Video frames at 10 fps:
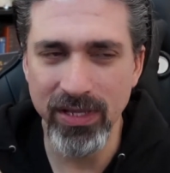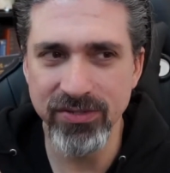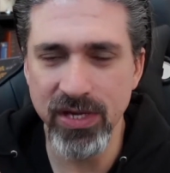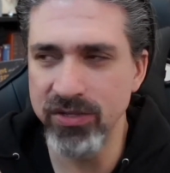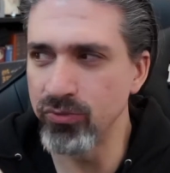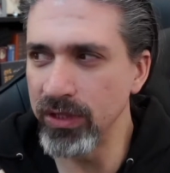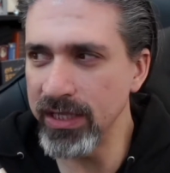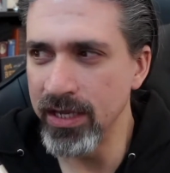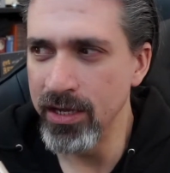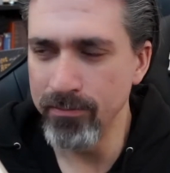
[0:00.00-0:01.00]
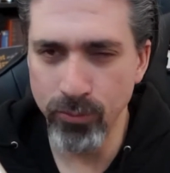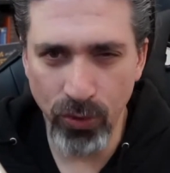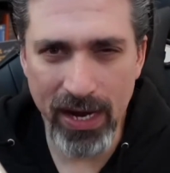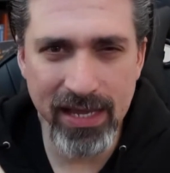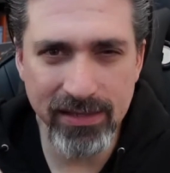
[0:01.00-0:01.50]
It's really
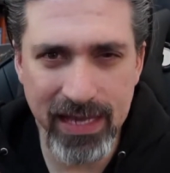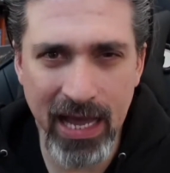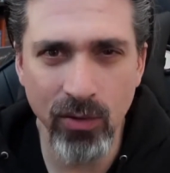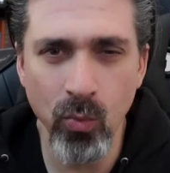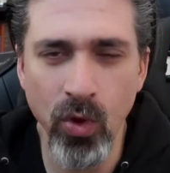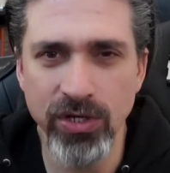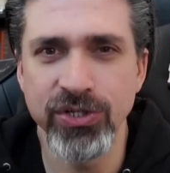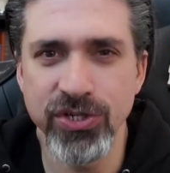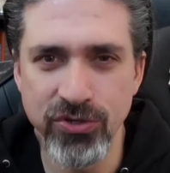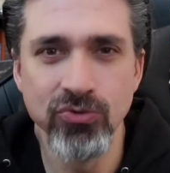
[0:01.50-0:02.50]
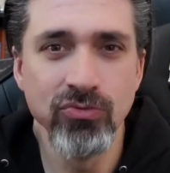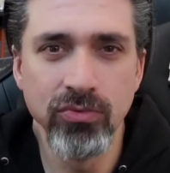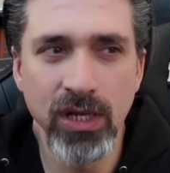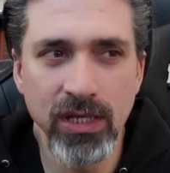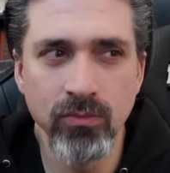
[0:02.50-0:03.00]
breaking down what do you
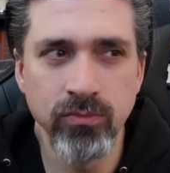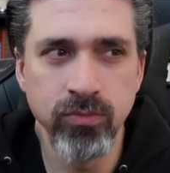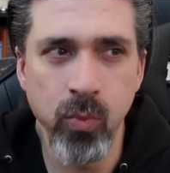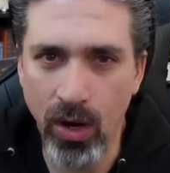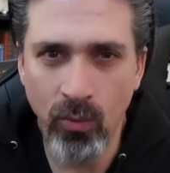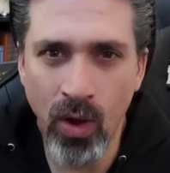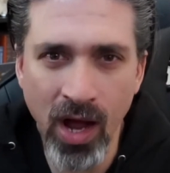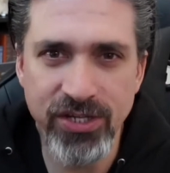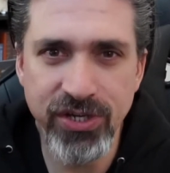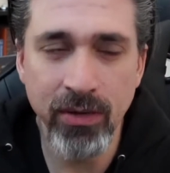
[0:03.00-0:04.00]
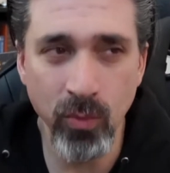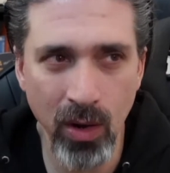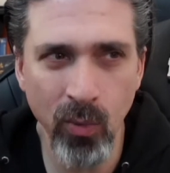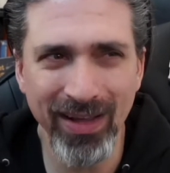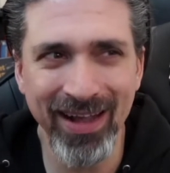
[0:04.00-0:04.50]
really want to watch and
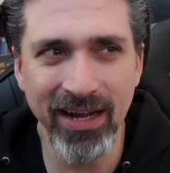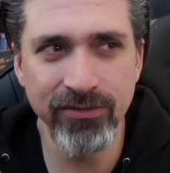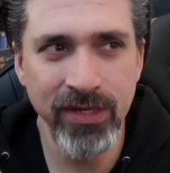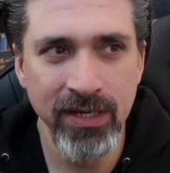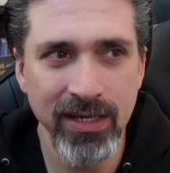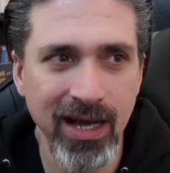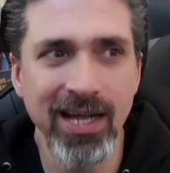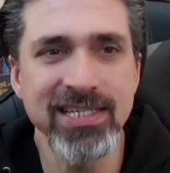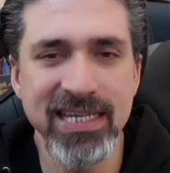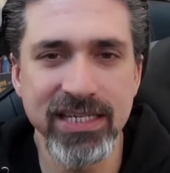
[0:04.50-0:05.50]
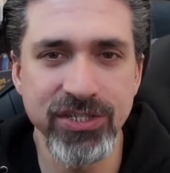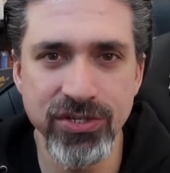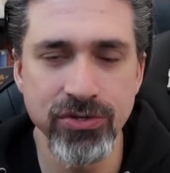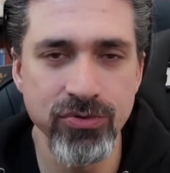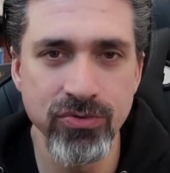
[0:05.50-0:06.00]
what kind of content do
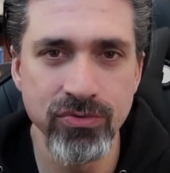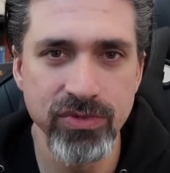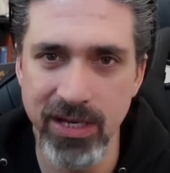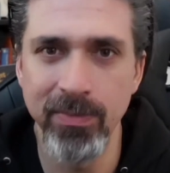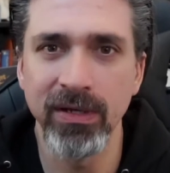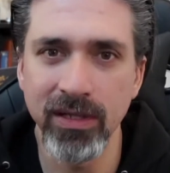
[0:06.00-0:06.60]
you typically